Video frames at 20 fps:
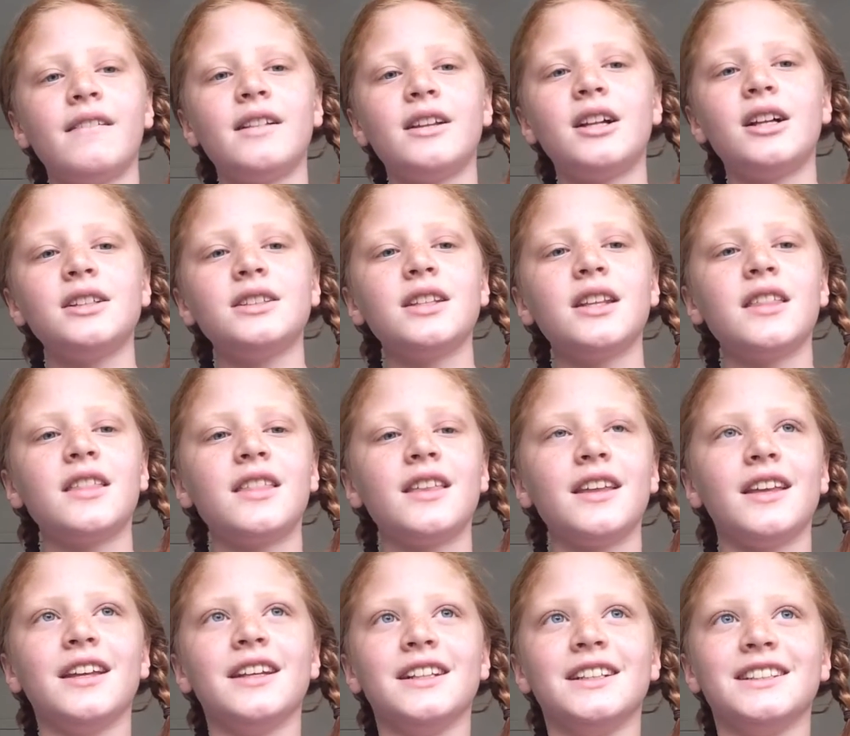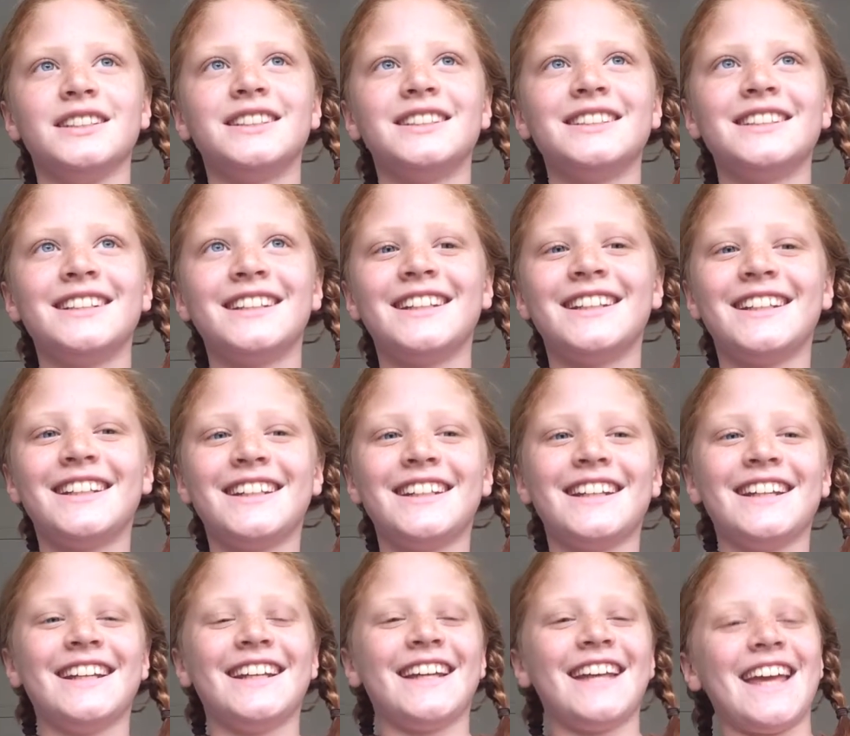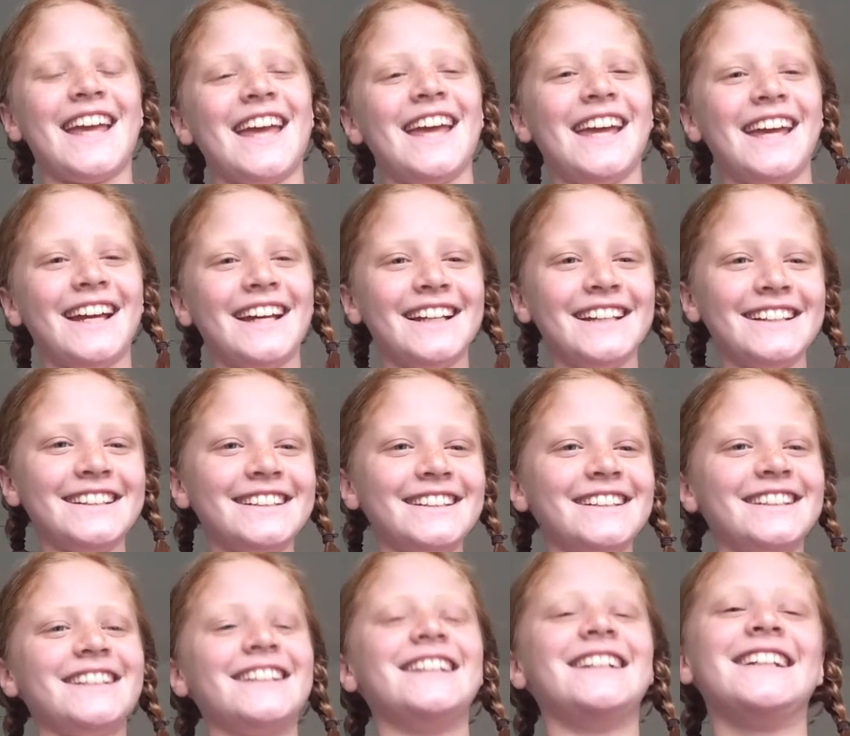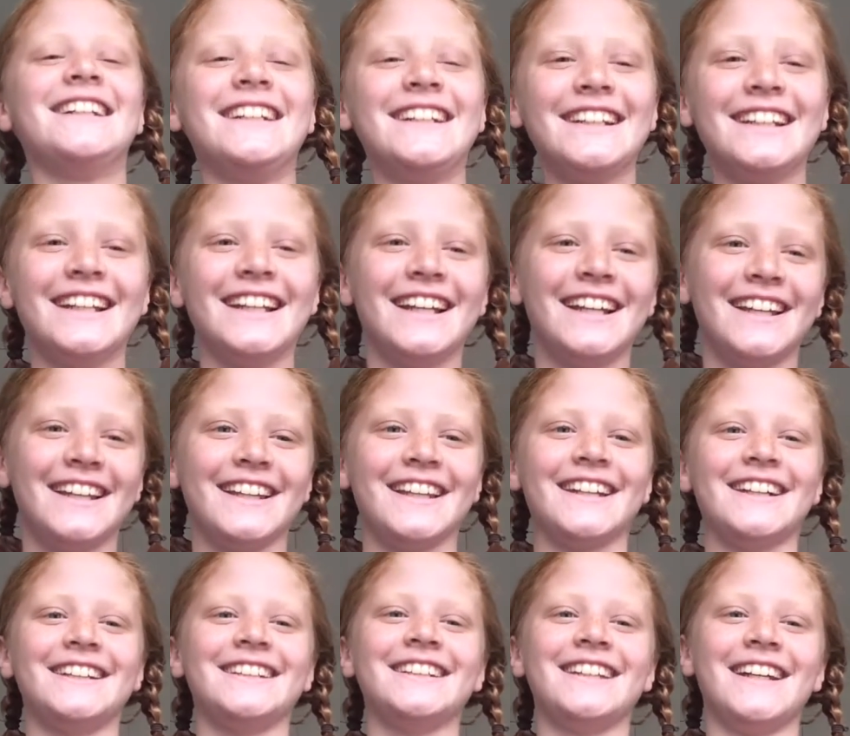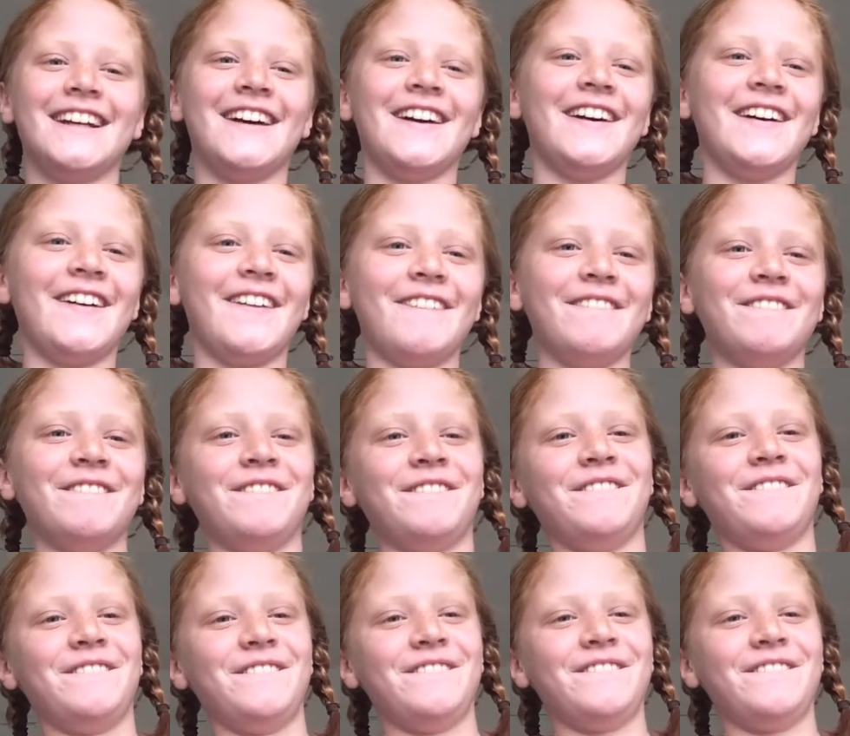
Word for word: lots of things. And there's, um,